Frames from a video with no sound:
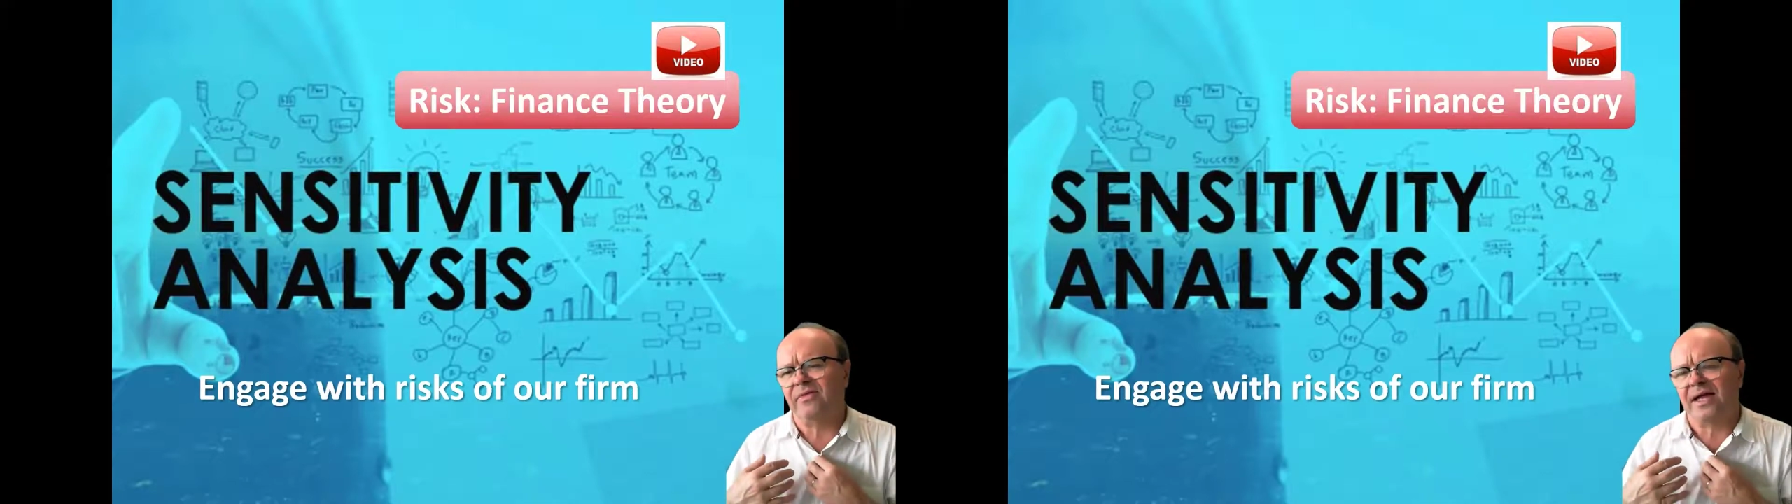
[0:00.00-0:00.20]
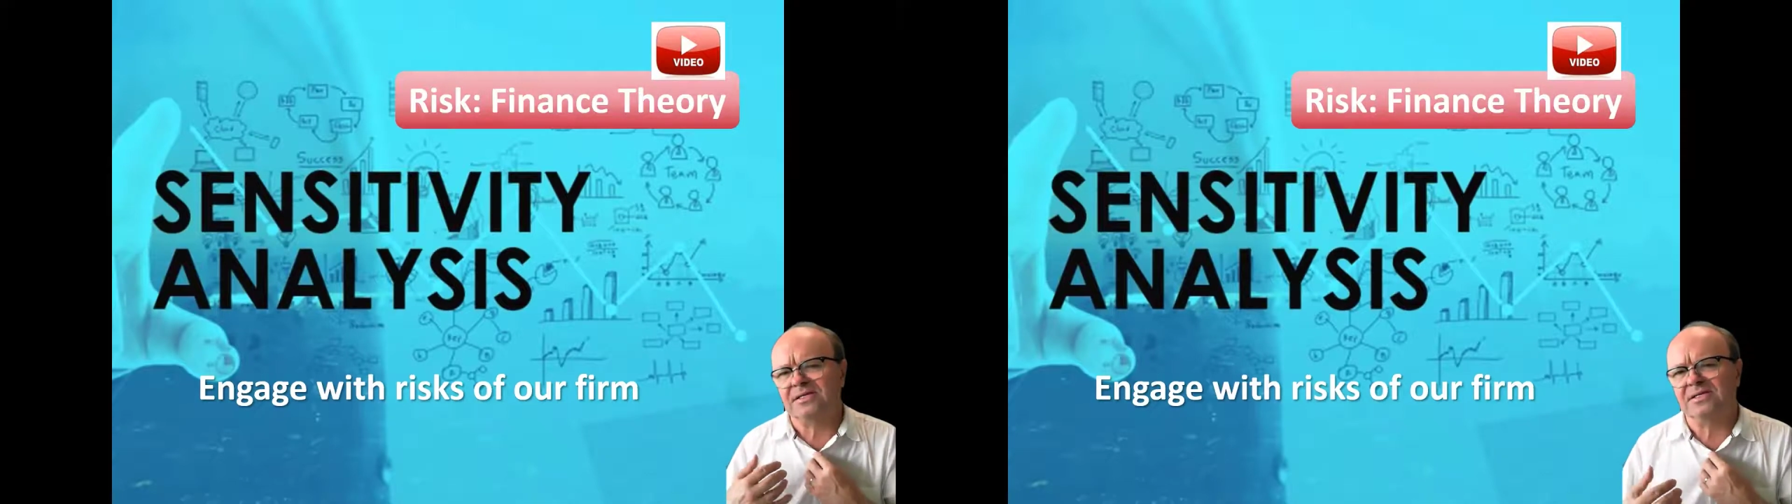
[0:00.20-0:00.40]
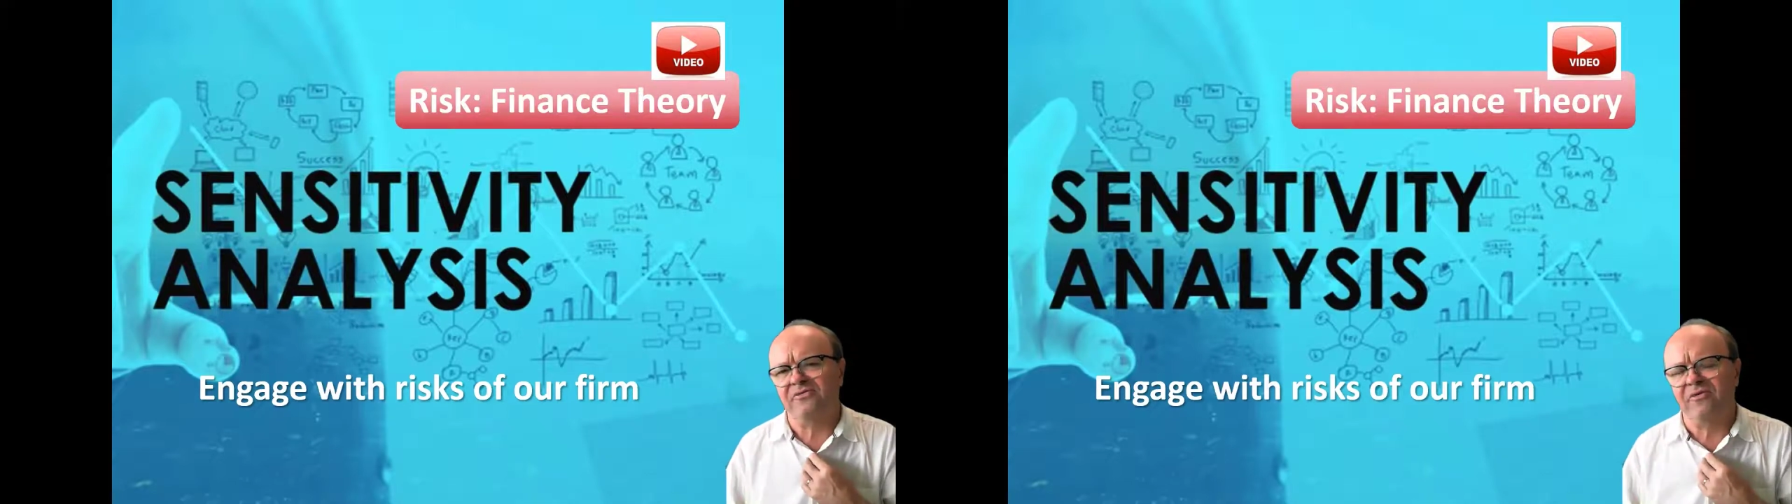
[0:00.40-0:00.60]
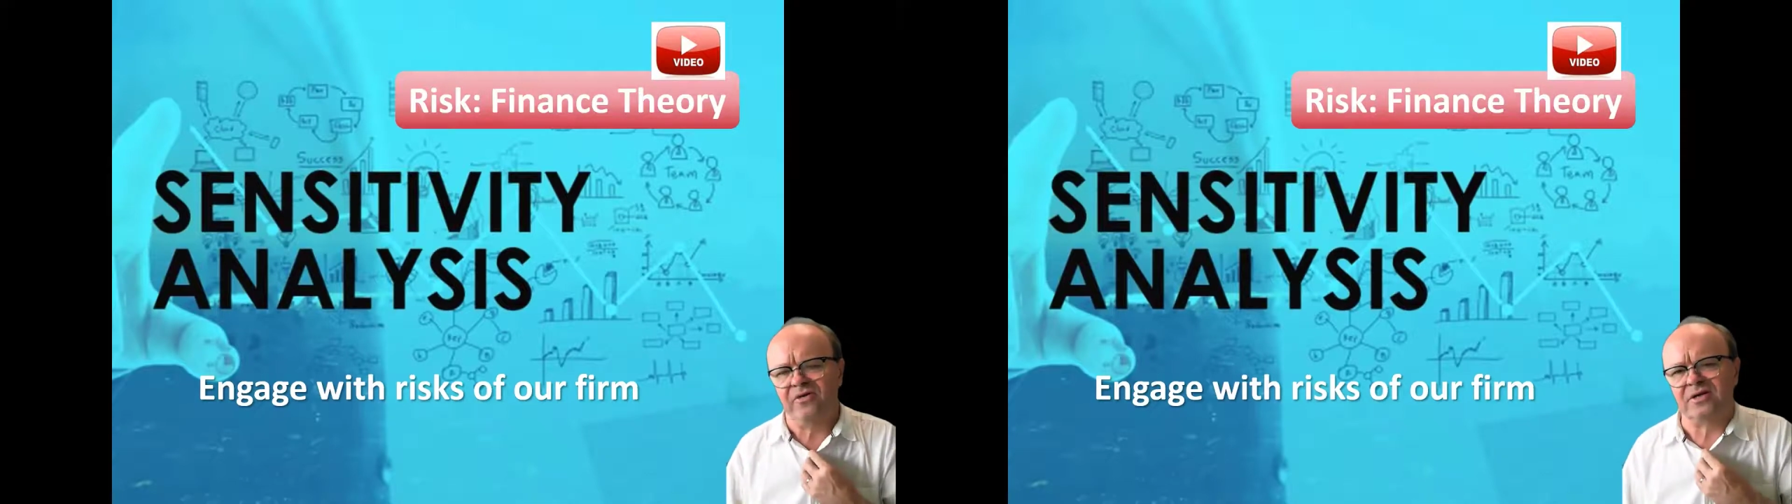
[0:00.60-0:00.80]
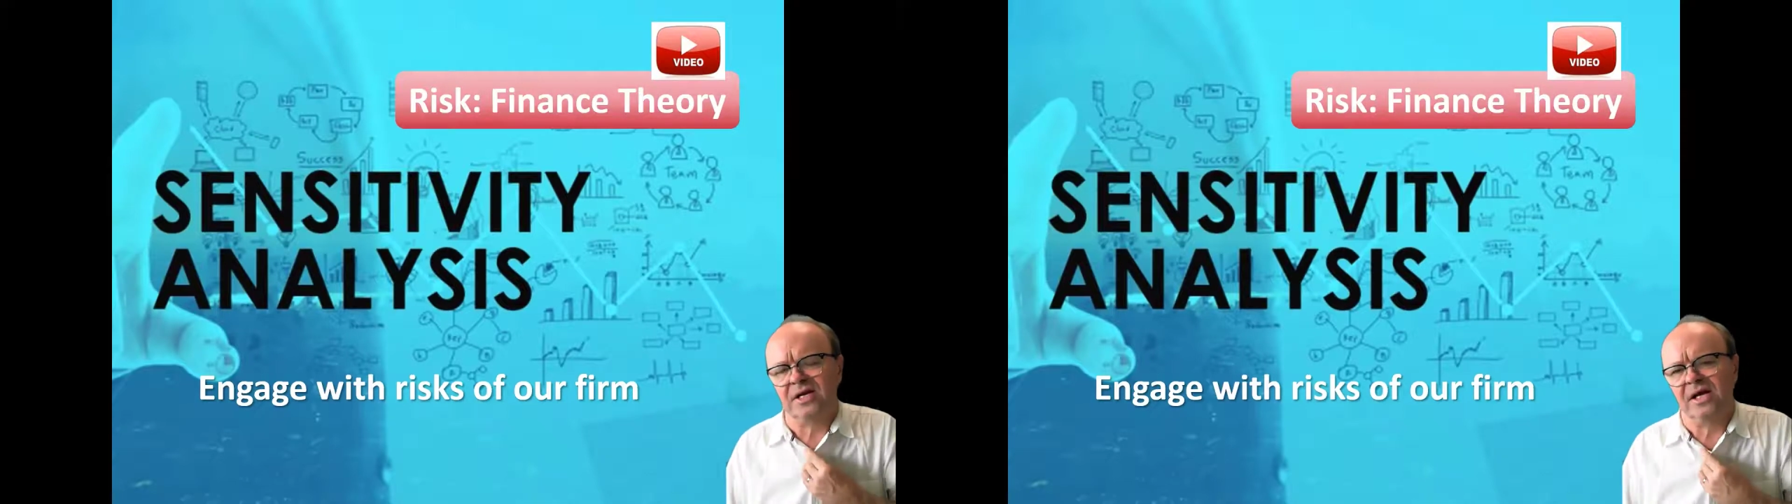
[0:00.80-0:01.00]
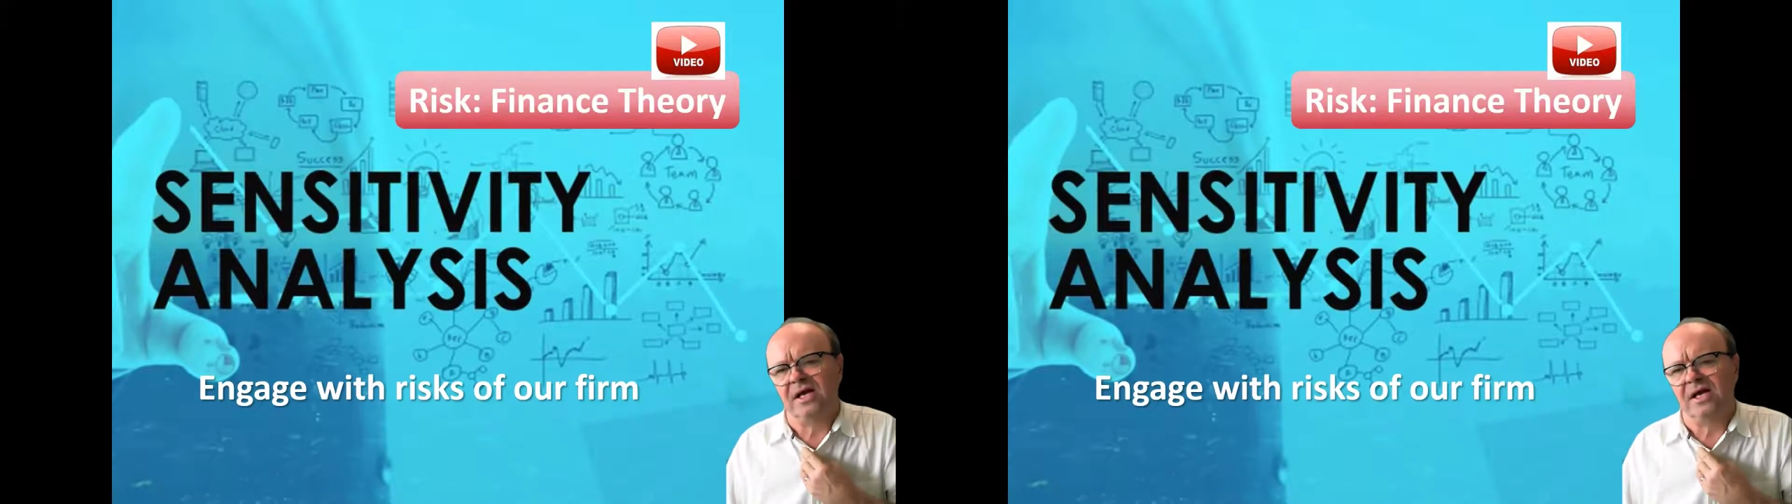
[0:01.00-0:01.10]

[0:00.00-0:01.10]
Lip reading: that's different